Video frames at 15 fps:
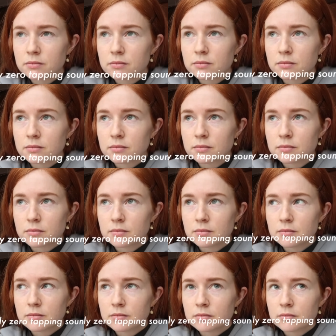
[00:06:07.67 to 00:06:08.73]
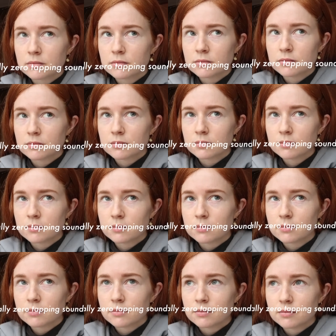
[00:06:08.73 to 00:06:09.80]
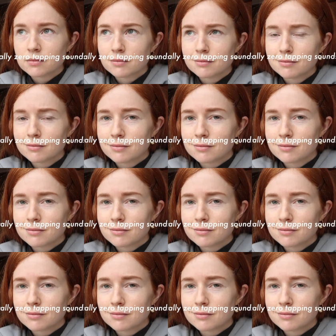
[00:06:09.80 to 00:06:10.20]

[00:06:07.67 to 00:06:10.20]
Nobody speaks.